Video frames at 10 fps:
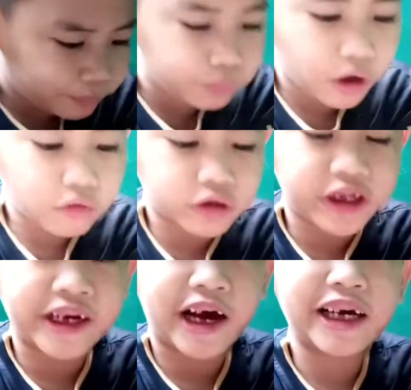broke
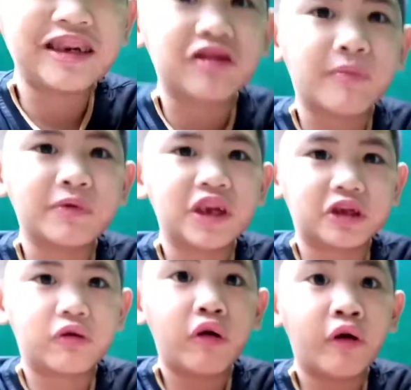the ice from the
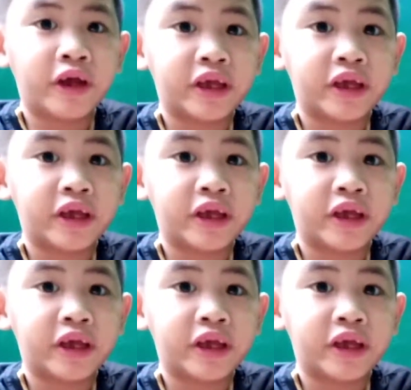toy.